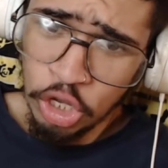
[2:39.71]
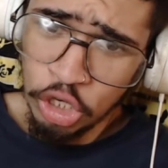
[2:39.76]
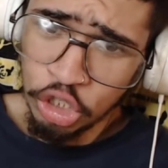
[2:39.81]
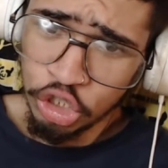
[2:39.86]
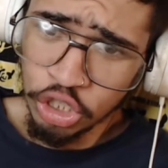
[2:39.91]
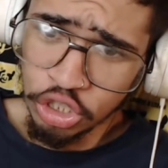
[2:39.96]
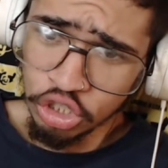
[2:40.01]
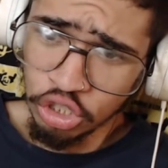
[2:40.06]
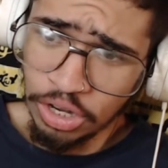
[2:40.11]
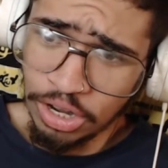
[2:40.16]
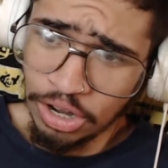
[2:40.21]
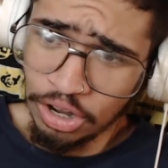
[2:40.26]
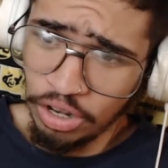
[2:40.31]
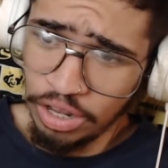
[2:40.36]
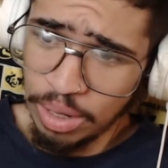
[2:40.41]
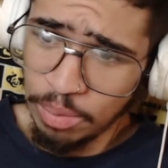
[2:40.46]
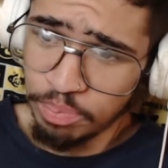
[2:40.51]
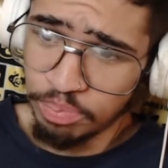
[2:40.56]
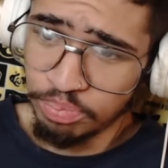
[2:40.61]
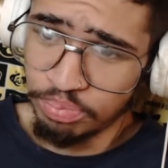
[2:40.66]
She's
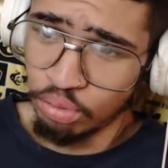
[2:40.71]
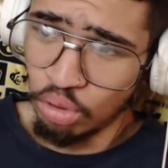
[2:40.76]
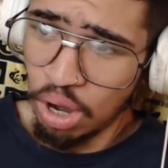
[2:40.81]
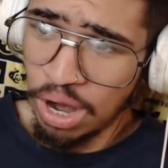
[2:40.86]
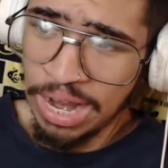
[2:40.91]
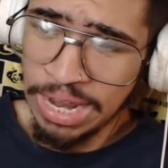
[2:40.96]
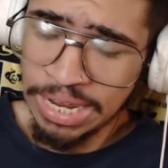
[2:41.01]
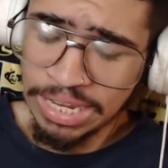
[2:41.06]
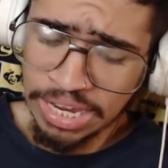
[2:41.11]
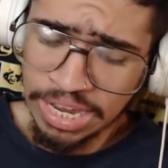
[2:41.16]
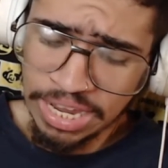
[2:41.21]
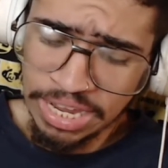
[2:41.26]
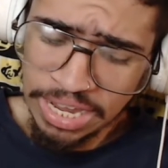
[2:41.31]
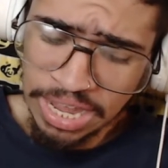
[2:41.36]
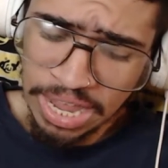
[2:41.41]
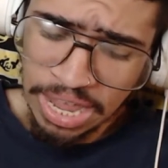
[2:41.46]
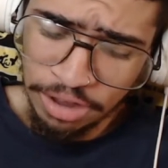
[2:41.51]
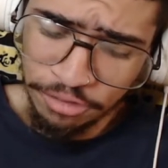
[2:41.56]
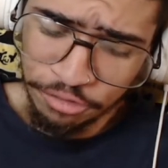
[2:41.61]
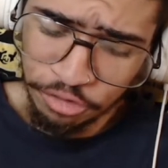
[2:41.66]
literally breaking
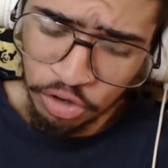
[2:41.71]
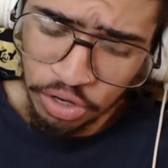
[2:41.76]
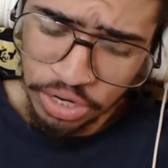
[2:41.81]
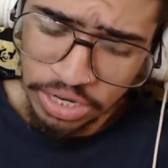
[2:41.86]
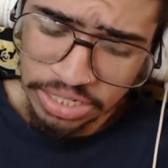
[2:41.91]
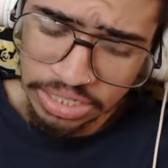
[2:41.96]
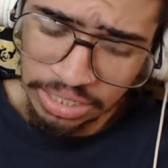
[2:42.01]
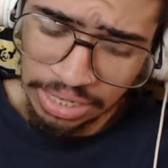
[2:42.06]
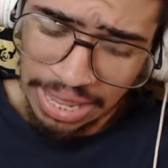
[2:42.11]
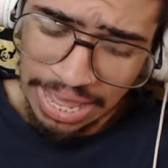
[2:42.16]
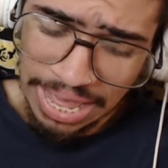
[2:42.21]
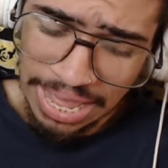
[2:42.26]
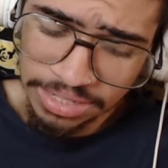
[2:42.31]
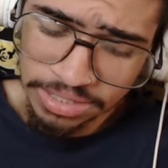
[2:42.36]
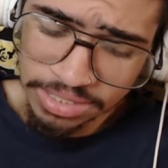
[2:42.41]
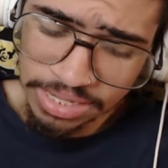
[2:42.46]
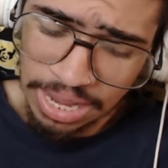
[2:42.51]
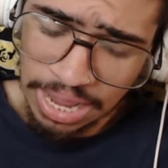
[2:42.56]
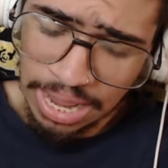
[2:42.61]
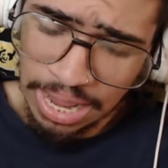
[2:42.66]
every
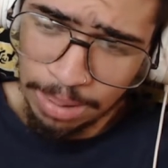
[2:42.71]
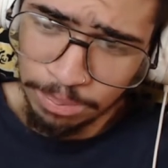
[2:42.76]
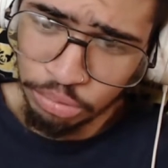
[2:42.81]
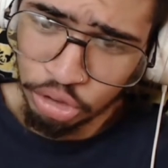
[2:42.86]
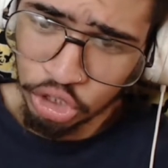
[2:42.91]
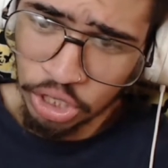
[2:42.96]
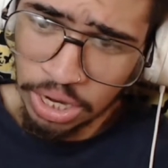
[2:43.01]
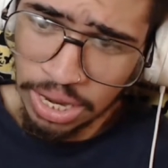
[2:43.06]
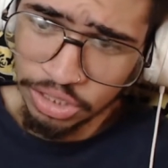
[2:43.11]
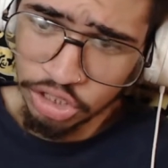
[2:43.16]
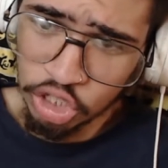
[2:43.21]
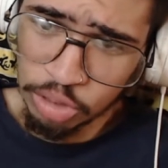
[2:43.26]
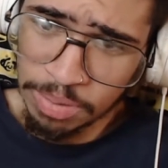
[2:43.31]
glass object.